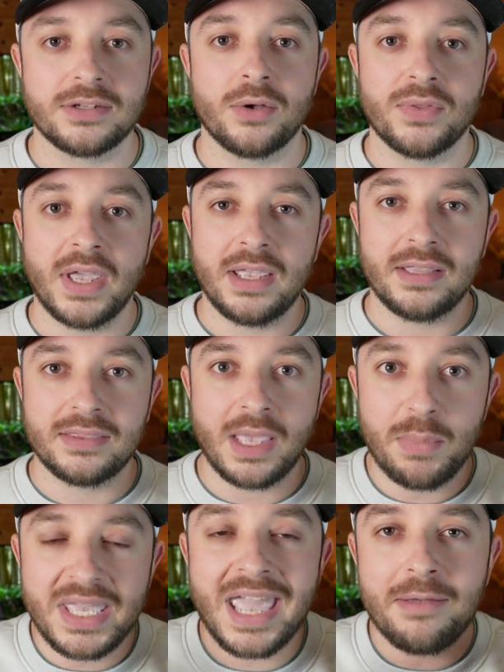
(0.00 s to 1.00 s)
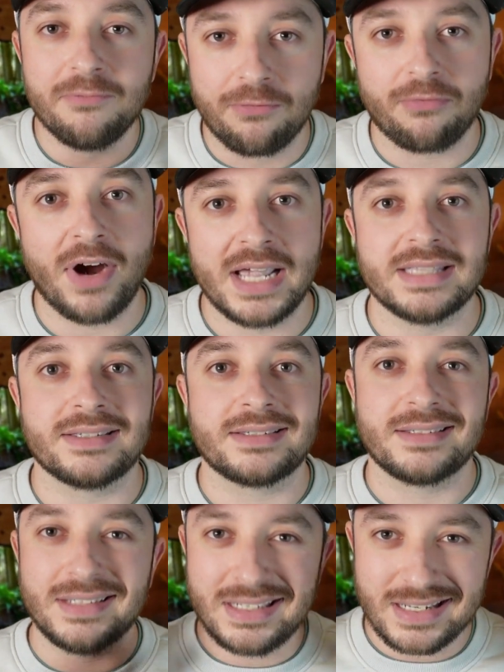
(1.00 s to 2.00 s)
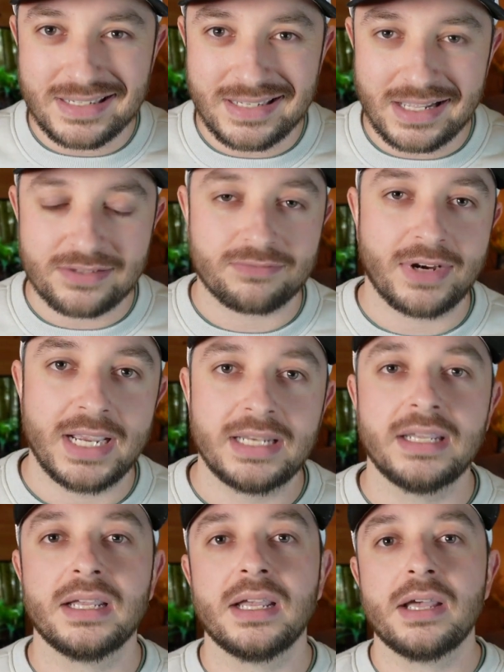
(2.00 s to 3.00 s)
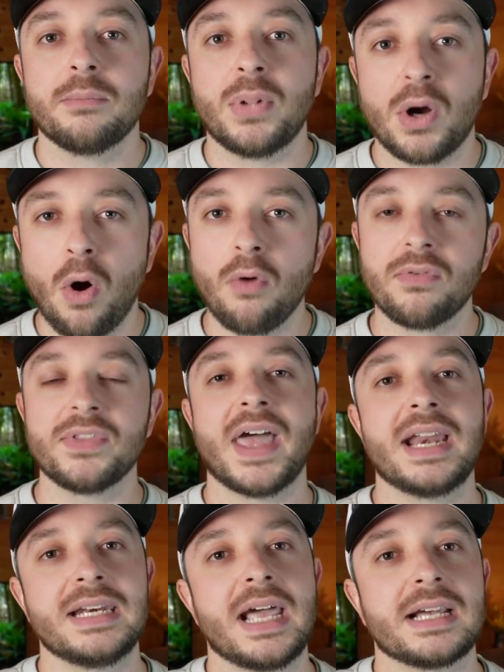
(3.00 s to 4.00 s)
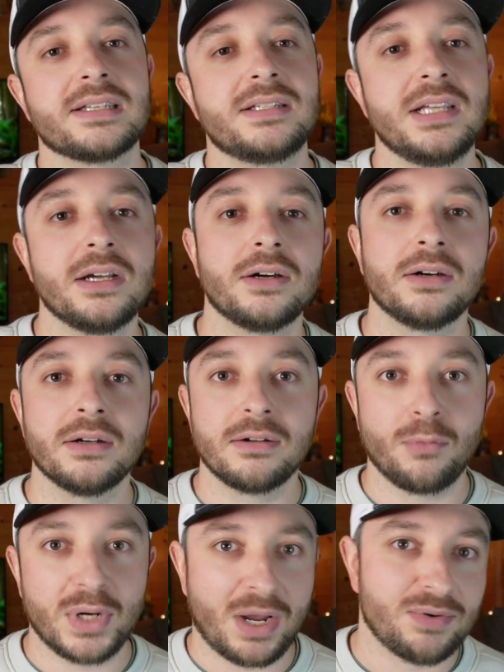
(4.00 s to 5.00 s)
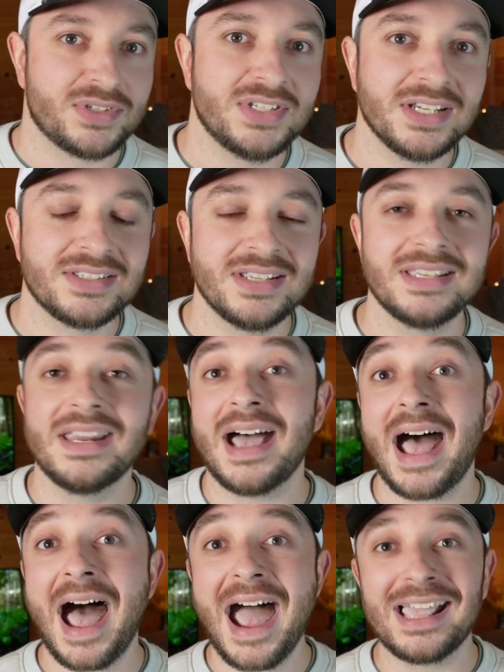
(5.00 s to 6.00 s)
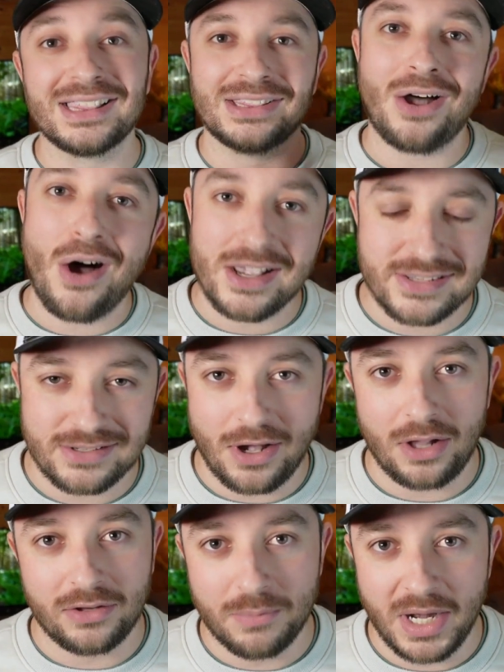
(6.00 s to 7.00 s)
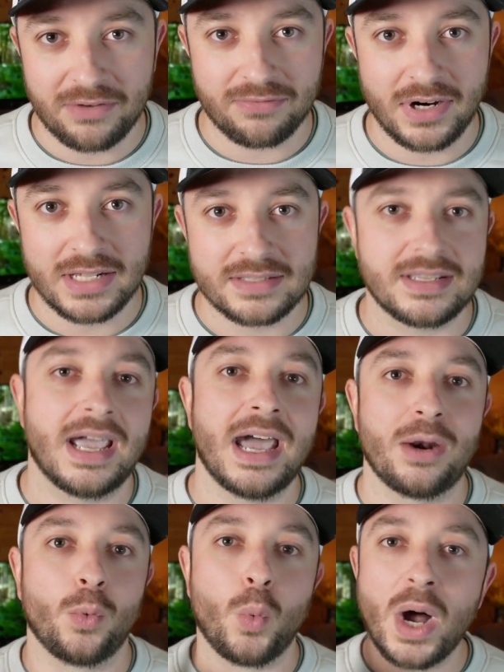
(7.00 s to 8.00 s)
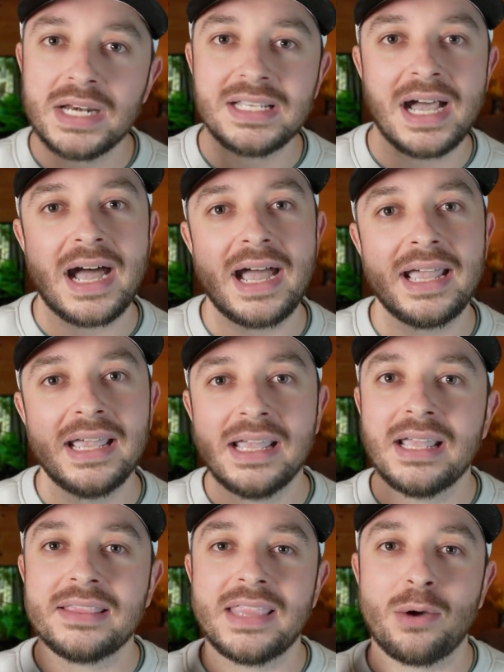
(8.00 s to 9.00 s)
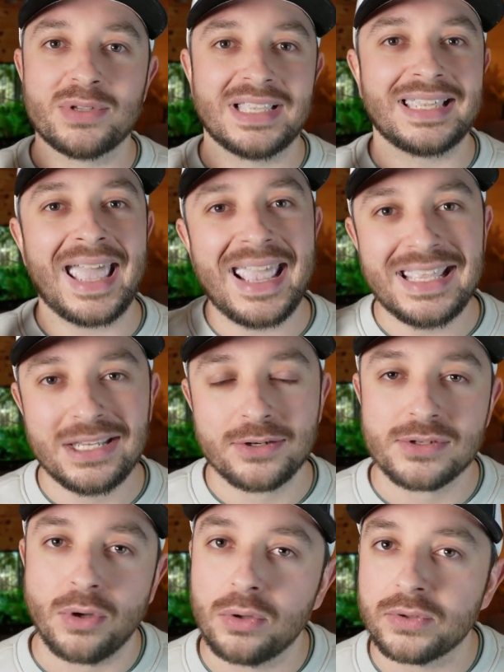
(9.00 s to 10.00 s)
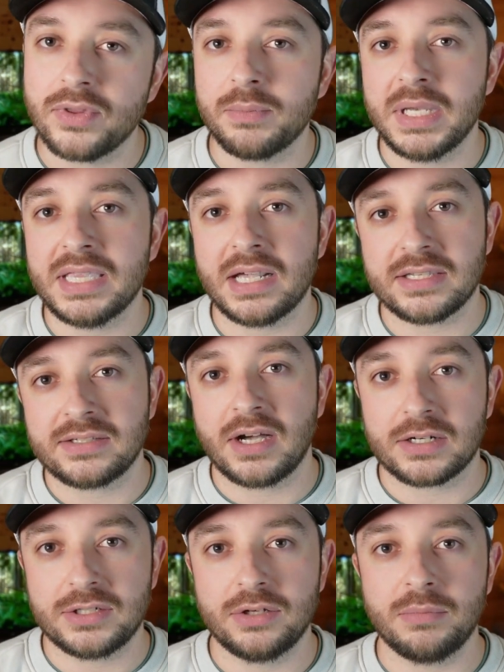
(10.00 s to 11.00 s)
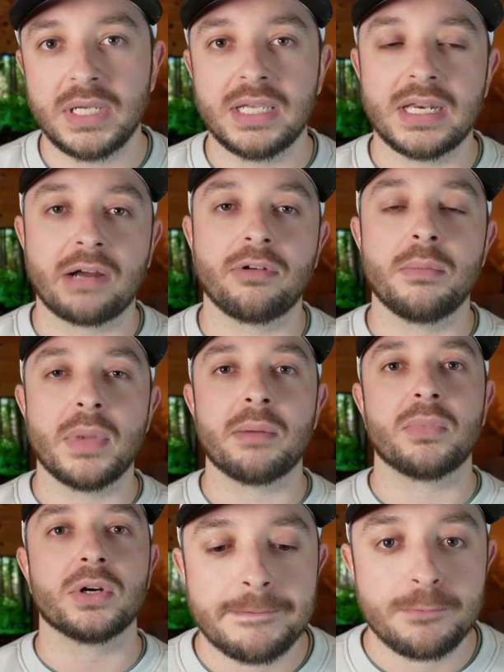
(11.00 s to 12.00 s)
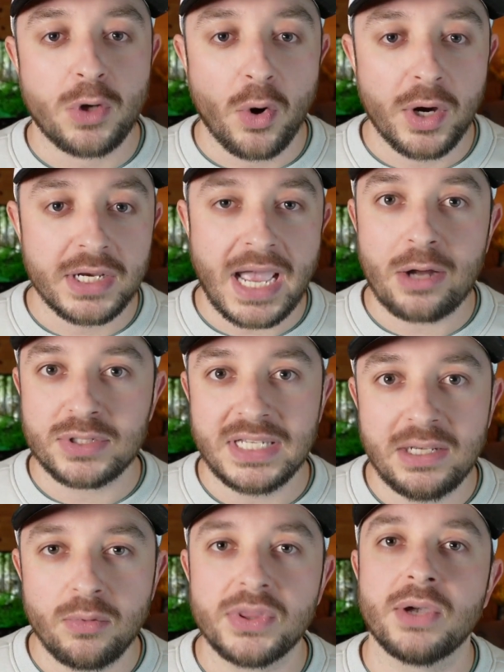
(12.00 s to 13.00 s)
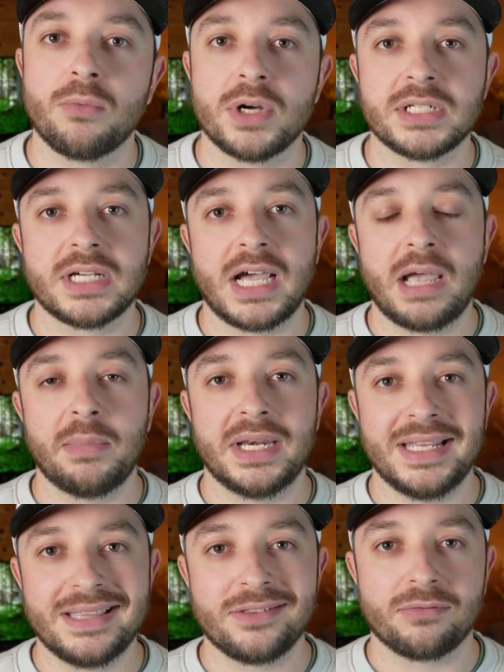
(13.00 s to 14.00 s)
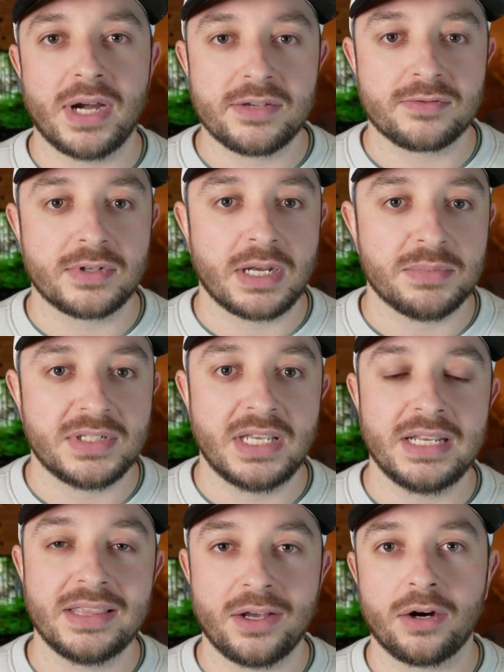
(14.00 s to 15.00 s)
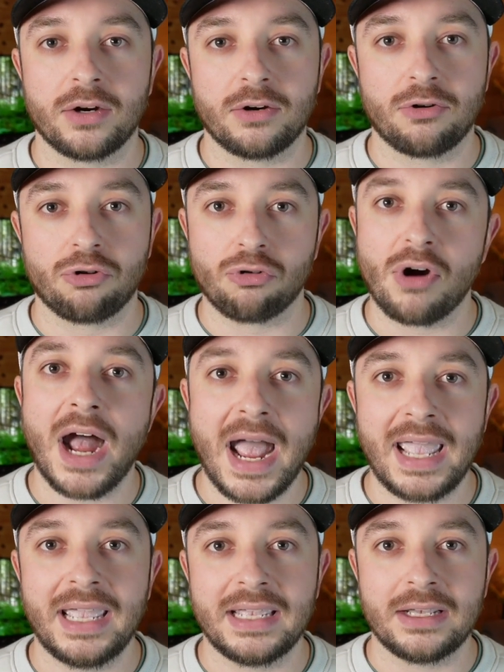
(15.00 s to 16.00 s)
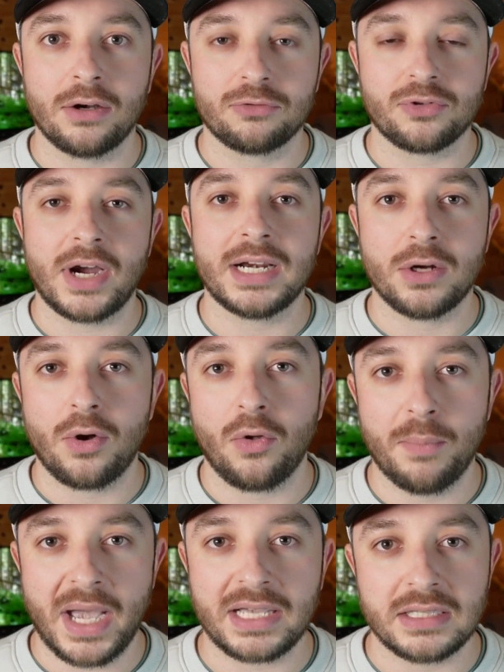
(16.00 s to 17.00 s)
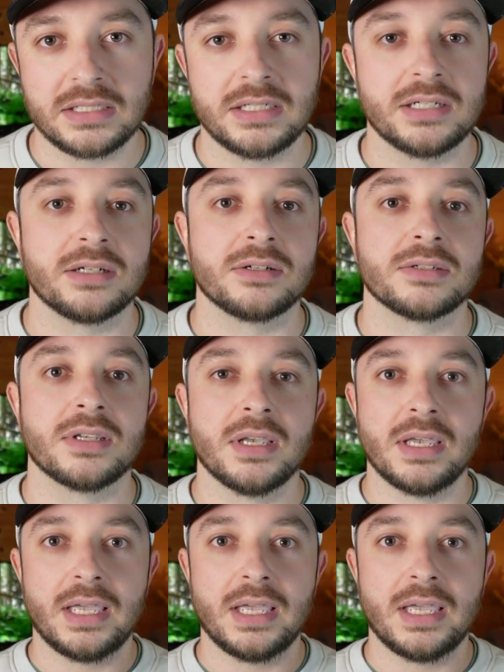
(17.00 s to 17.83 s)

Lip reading: So they became friends in a sense, right? But over that next year, when I was 16, I lost all of my friends. I had one guy that was like 8 years older than me that stuck to me. And I remember going out to eat with him one time, and in the restaurant, I'm sitting there crying, trying to hold back the tears.